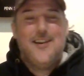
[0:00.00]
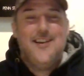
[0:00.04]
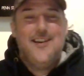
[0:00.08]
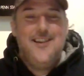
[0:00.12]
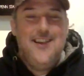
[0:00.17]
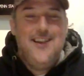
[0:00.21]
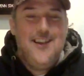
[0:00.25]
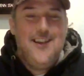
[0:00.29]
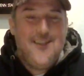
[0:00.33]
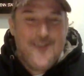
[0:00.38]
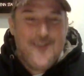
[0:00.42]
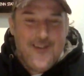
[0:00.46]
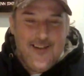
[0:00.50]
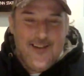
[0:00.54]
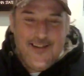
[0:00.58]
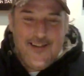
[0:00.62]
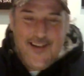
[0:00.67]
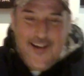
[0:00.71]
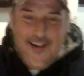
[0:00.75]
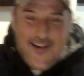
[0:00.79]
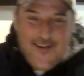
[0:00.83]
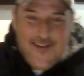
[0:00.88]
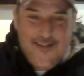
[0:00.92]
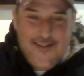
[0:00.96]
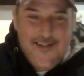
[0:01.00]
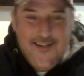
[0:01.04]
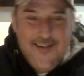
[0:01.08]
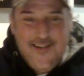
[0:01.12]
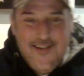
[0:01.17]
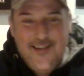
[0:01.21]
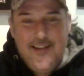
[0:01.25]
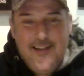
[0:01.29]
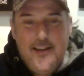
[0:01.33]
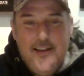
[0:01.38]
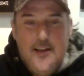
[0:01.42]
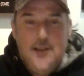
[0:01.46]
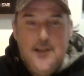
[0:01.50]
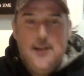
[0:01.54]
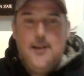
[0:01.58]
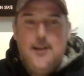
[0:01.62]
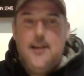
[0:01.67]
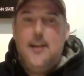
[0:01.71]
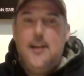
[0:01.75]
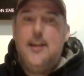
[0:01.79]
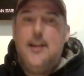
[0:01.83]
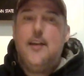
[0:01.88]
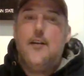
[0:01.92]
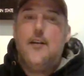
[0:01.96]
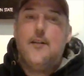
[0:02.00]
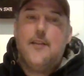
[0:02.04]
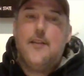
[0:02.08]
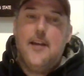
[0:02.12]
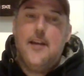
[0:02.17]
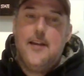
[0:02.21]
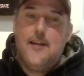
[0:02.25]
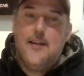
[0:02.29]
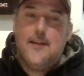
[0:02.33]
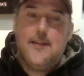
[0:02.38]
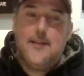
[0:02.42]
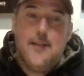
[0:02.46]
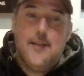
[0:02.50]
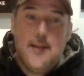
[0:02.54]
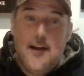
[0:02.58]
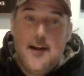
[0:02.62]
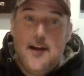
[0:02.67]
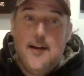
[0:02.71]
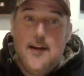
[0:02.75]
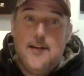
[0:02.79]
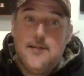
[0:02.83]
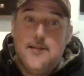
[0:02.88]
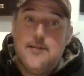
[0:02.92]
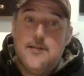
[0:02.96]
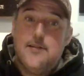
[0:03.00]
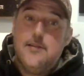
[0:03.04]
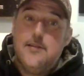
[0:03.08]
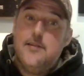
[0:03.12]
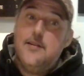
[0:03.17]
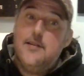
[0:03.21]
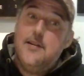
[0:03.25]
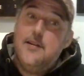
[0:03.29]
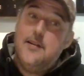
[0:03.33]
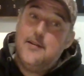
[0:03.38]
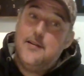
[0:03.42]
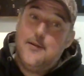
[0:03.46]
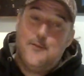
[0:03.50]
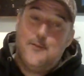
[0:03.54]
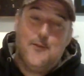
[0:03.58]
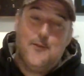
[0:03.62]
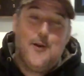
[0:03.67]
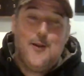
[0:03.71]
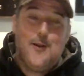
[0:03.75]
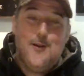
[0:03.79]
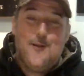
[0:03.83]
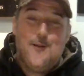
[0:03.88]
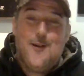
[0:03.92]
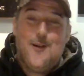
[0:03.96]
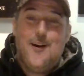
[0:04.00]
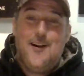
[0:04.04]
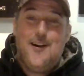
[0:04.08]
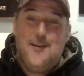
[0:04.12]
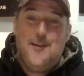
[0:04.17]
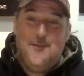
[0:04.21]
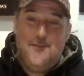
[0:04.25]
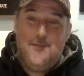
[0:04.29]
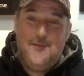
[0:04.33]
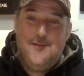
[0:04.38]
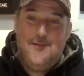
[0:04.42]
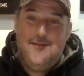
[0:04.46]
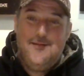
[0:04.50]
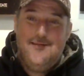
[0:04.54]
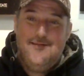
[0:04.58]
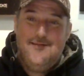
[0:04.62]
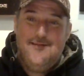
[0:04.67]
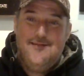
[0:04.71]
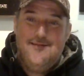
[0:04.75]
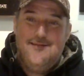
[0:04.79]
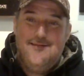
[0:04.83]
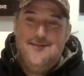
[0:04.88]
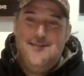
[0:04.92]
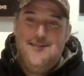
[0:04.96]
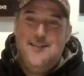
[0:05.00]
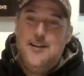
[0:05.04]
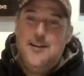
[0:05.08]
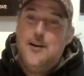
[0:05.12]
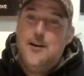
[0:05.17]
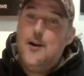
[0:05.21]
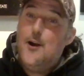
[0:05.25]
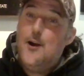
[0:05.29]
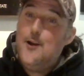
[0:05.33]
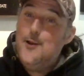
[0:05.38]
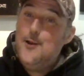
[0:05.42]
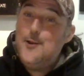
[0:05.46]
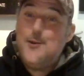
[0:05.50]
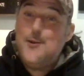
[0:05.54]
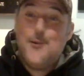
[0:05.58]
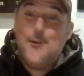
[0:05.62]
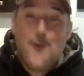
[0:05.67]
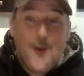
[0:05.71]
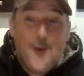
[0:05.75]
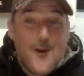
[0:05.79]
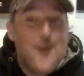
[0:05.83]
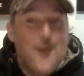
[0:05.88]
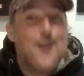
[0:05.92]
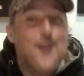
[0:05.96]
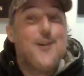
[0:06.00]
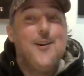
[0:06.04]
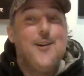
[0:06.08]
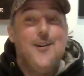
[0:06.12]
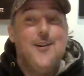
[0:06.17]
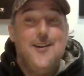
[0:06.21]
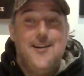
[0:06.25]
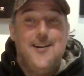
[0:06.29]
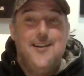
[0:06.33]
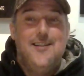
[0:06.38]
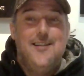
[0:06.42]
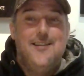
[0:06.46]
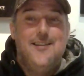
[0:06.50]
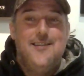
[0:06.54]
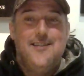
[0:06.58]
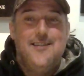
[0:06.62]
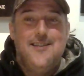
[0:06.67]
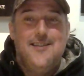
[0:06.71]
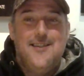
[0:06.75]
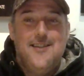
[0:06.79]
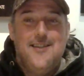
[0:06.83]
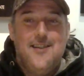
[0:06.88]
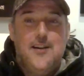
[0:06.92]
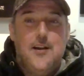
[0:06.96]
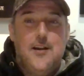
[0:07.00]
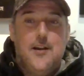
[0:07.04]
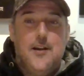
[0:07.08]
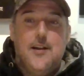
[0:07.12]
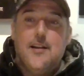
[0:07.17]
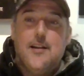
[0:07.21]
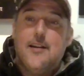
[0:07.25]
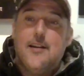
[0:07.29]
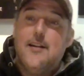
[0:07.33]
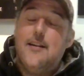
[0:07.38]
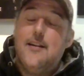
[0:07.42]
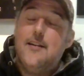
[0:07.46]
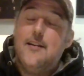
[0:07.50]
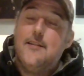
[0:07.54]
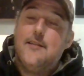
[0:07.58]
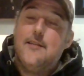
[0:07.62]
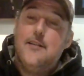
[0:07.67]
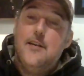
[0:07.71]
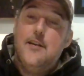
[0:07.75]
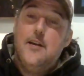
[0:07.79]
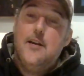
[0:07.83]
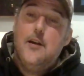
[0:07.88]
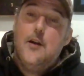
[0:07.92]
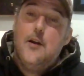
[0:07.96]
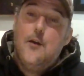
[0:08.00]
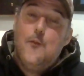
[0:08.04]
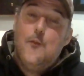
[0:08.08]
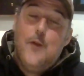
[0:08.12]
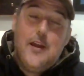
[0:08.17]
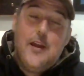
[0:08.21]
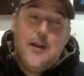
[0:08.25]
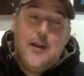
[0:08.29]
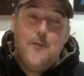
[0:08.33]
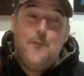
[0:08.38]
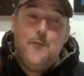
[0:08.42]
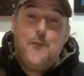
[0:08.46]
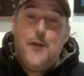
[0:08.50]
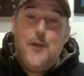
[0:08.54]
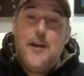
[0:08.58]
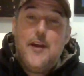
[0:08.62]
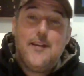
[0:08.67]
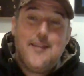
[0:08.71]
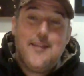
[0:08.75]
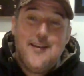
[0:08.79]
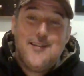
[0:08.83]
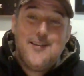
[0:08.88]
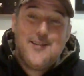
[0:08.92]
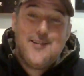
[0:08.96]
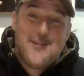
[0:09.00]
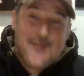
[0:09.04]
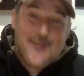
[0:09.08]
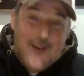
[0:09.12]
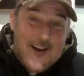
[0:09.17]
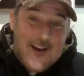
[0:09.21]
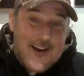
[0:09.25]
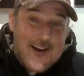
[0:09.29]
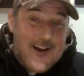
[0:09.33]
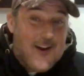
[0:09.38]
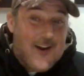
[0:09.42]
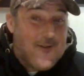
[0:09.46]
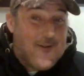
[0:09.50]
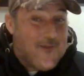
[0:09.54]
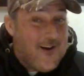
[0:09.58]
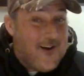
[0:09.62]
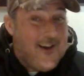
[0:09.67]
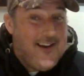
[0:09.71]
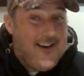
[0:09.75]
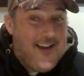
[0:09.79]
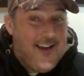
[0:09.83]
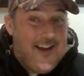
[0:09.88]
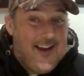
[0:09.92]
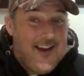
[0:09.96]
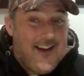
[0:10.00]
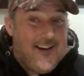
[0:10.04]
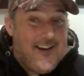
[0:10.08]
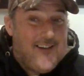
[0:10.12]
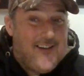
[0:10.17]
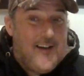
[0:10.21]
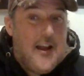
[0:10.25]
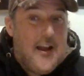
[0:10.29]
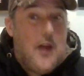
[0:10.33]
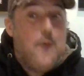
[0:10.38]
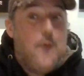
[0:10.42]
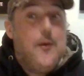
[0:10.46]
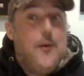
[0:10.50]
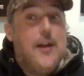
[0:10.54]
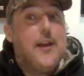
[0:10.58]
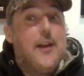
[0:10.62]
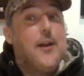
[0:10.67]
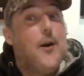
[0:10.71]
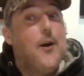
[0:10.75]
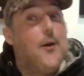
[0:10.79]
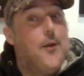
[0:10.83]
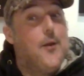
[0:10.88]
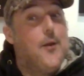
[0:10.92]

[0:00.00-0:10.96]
decoys out. And he goes, hey, listen, guys, this is really rough. Are you sure you're good? Because we can pick this string up right now and we can go